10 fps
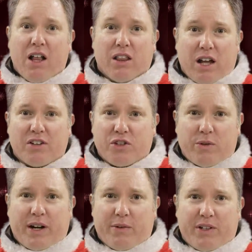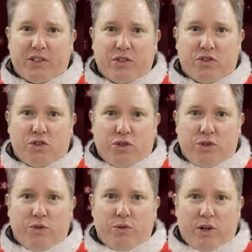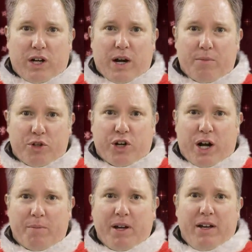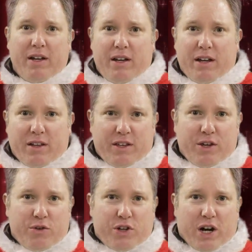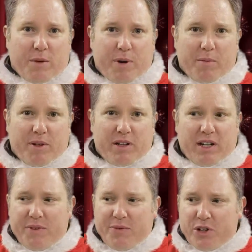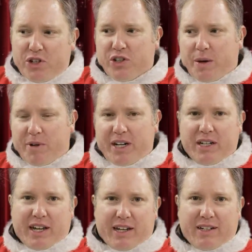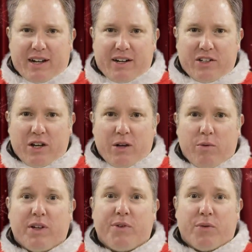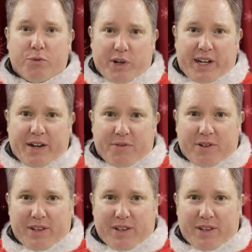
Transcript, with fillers: Lots of great reasons to come shop at the used car department. Even if you're just coming in kicking tires, we'll give you a free gift.